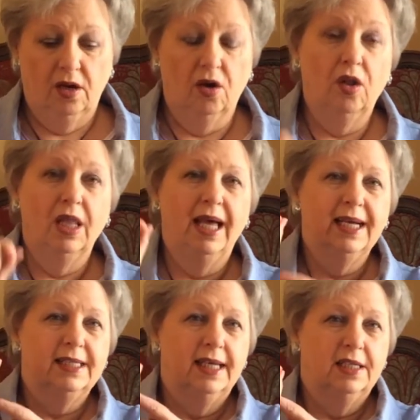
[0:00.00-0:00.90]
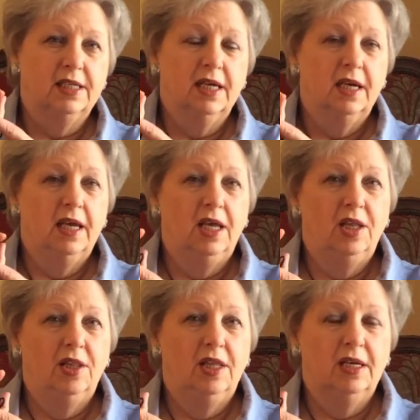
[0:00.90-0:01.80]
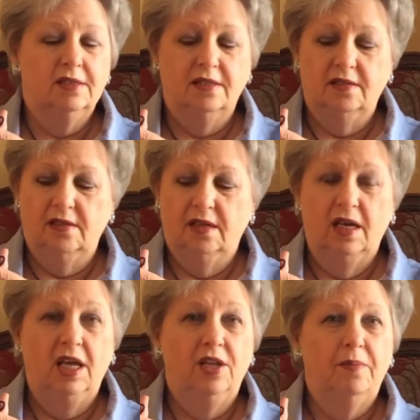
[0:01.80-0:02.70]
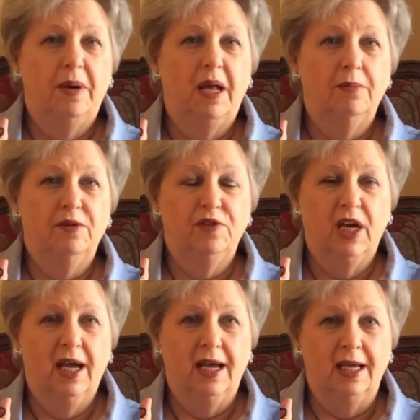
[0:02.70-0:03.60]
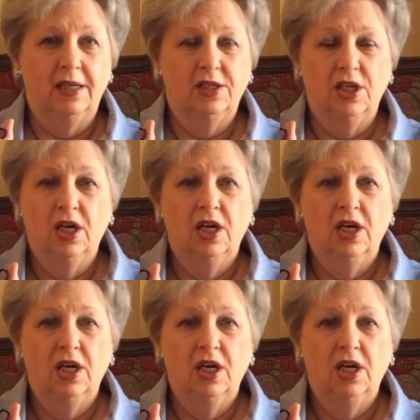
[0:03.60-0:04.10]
collected in the palm of the hand.